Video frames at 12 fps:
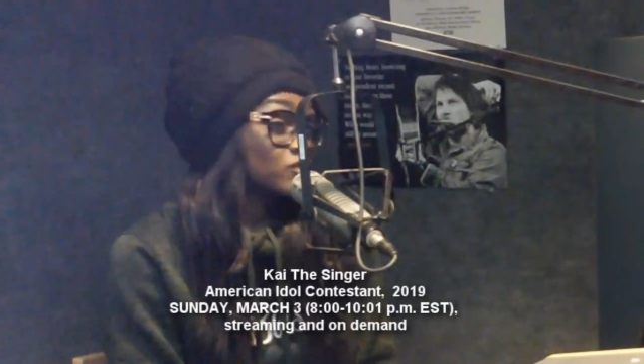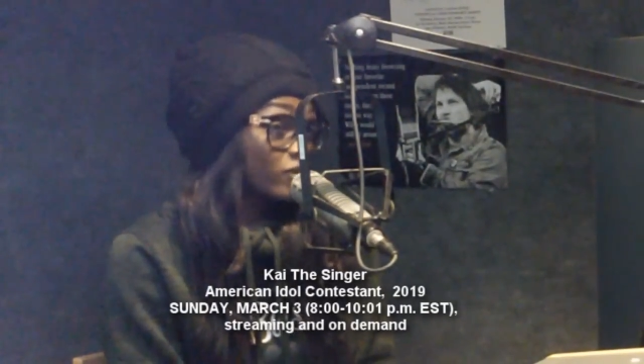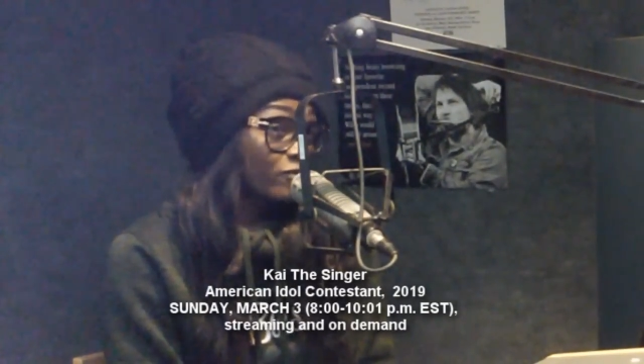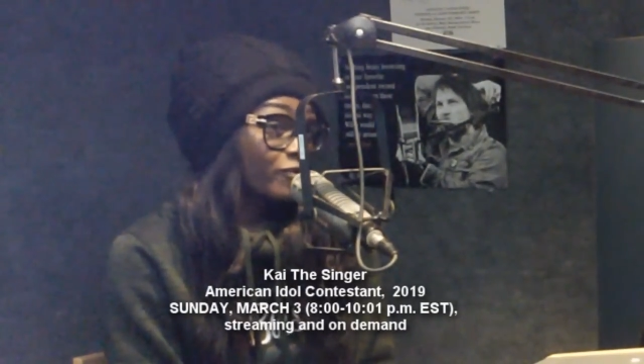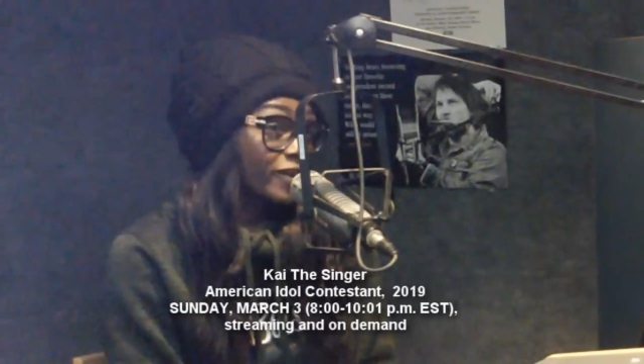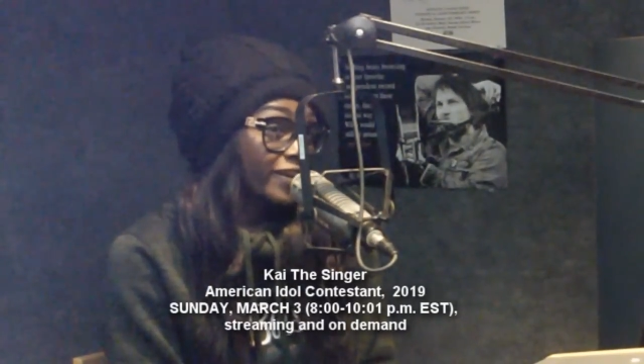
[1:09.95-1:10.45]

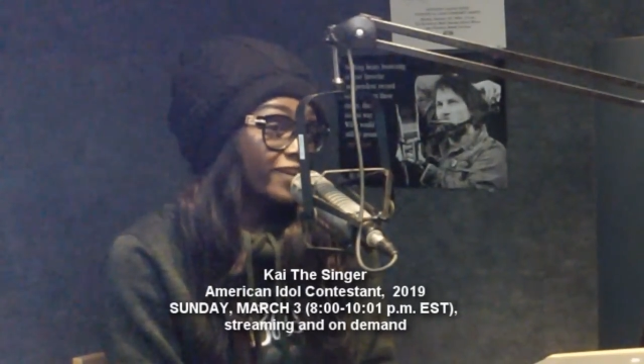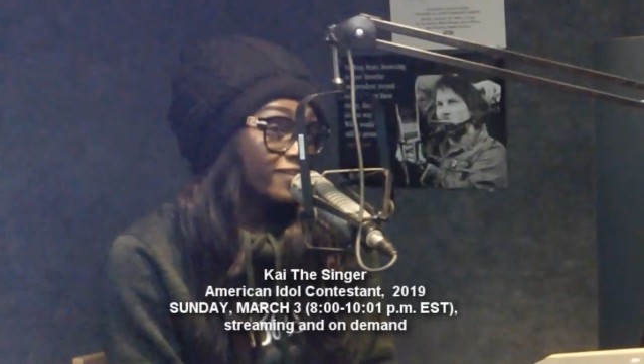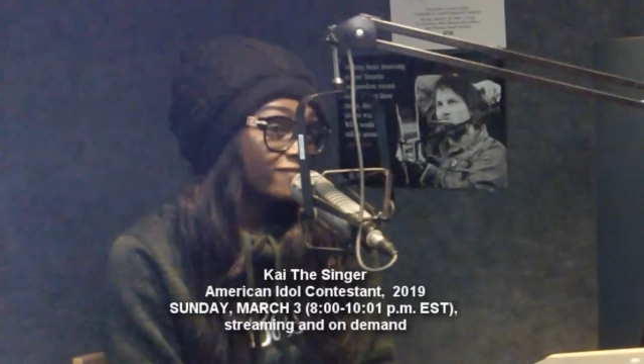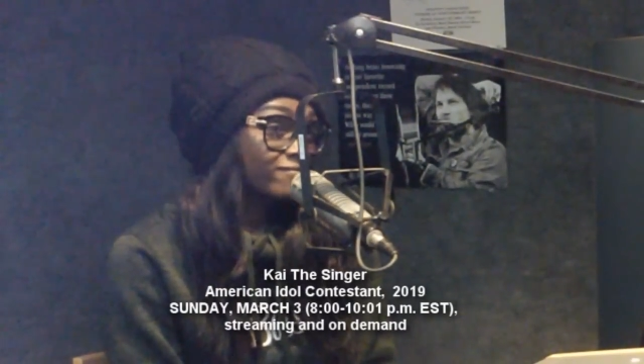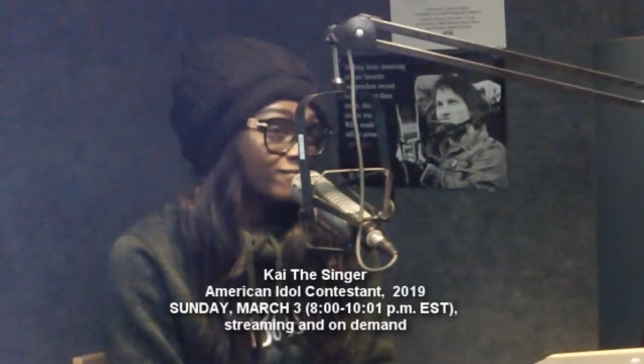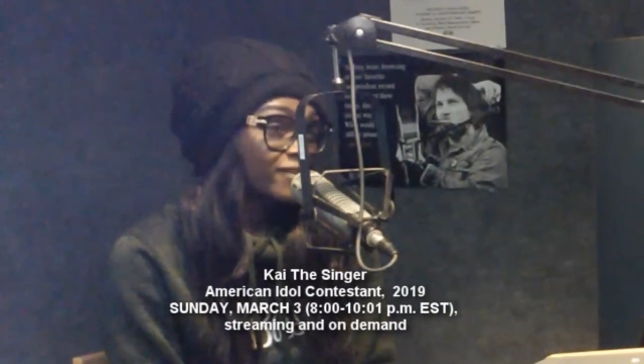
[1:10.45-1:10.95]

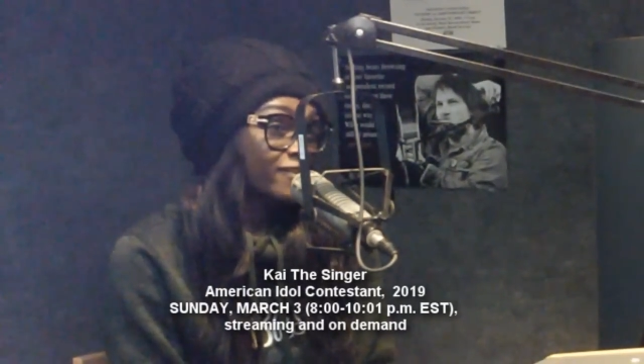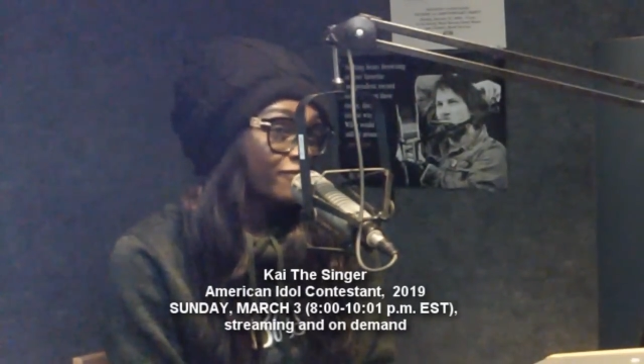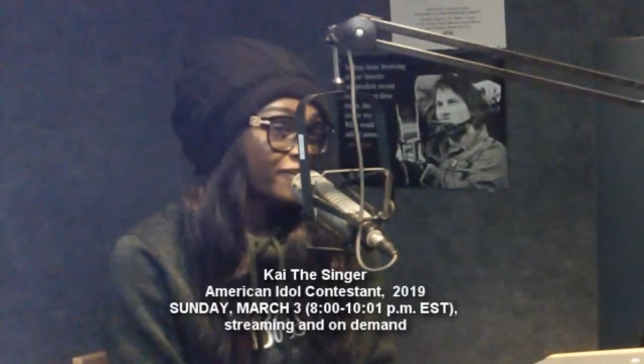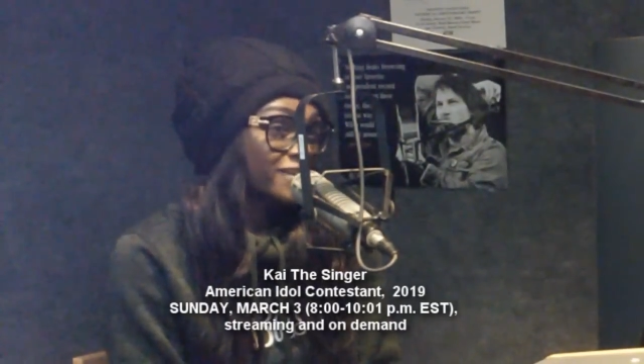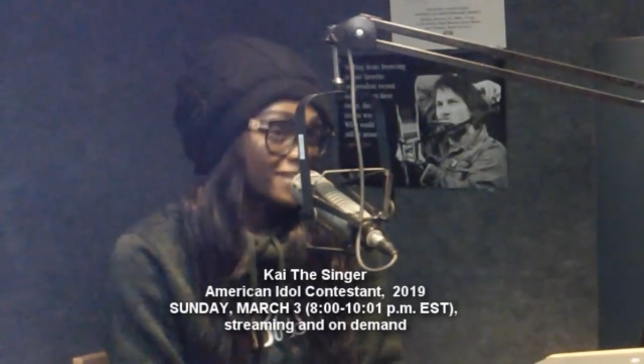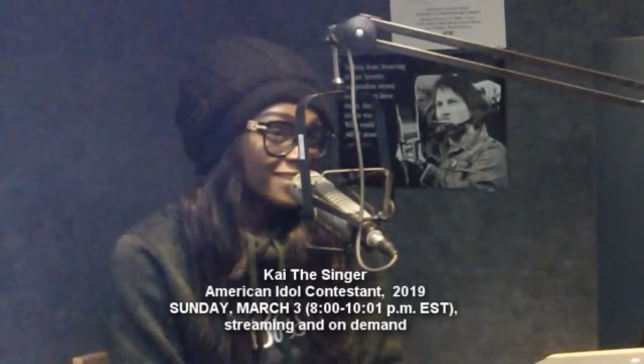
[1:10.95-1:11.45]
nerve-wracking
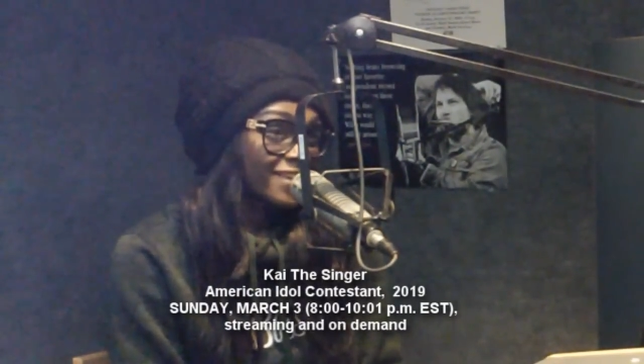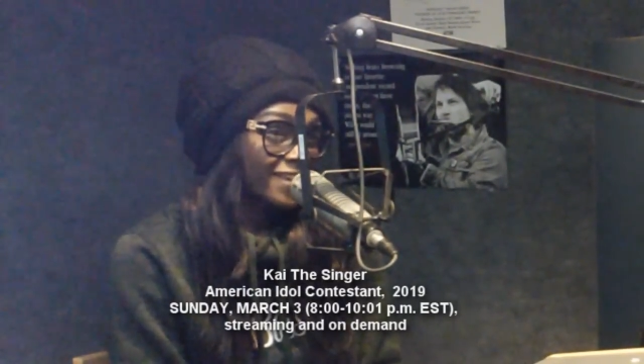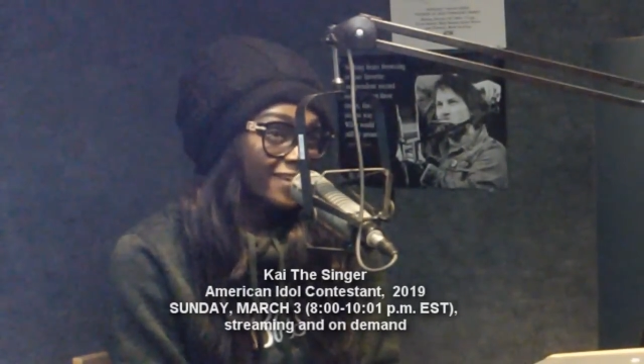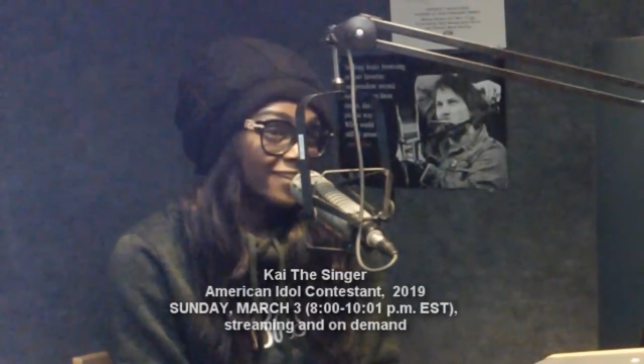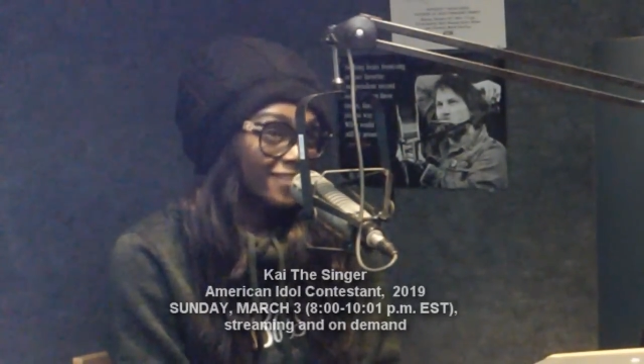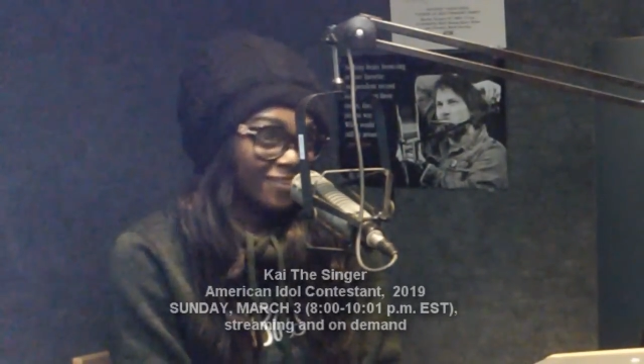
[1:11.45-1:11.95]
if
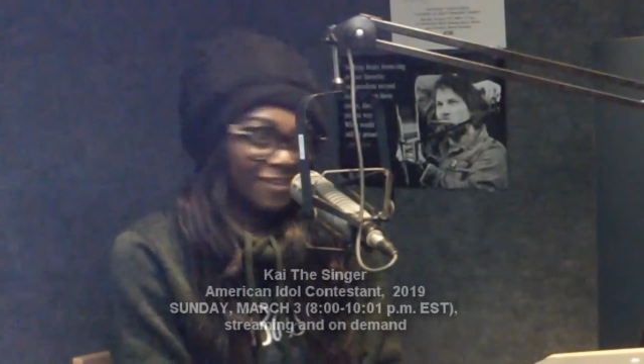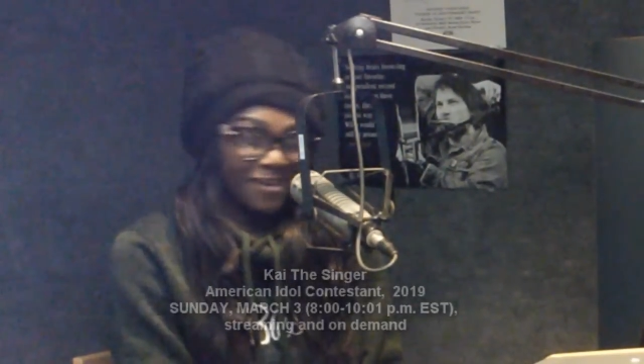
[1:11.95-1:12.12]
anything